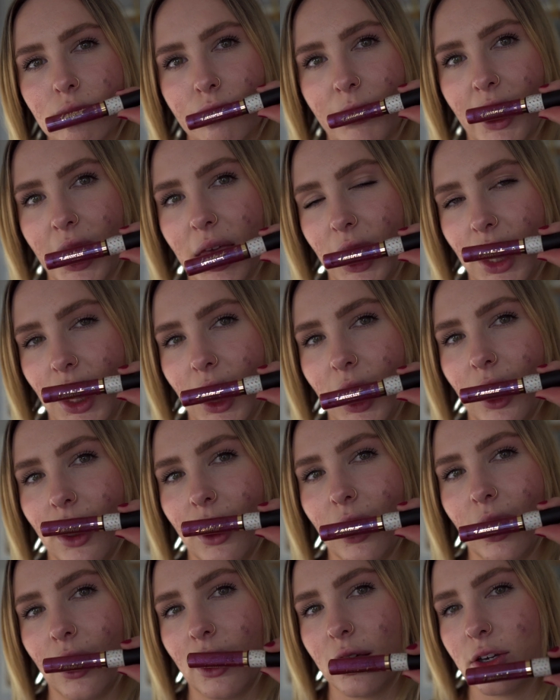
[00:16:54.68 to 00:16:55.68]

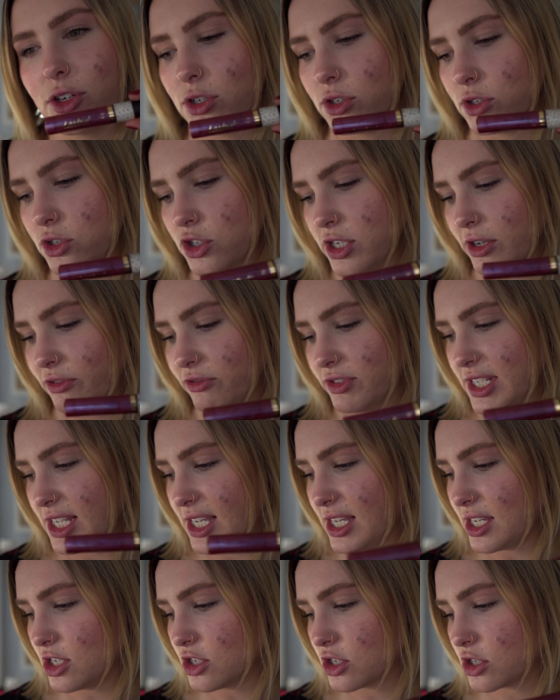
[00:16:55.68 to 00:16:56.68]
pinky,
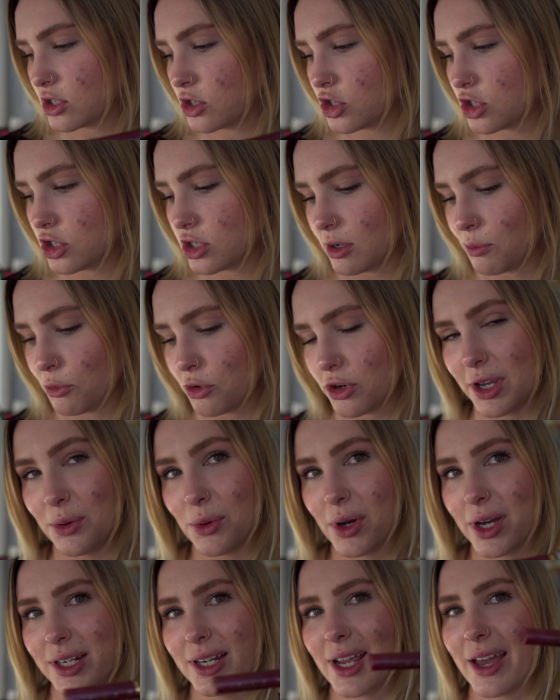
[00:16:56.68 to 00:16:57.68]
shifty, shimmery
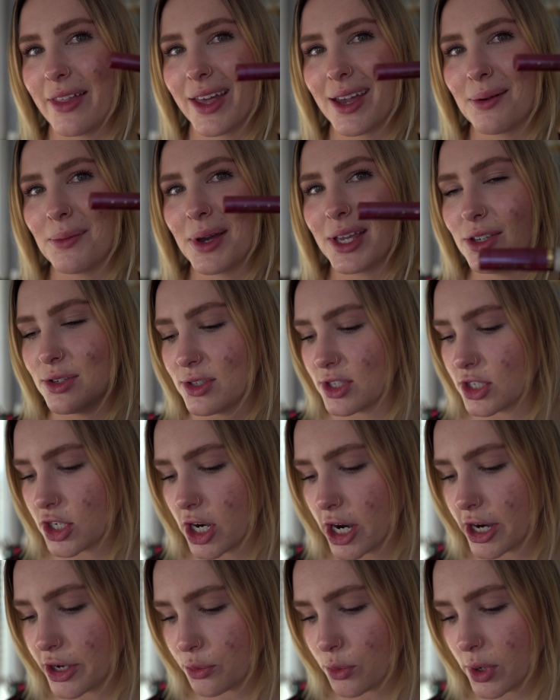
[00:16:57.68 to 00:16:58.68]
one. I think I might use the
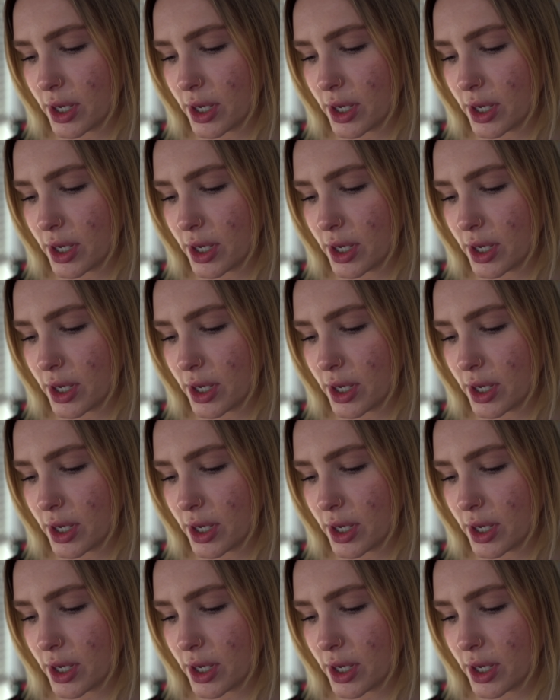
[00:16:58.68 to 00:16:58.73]
Tarte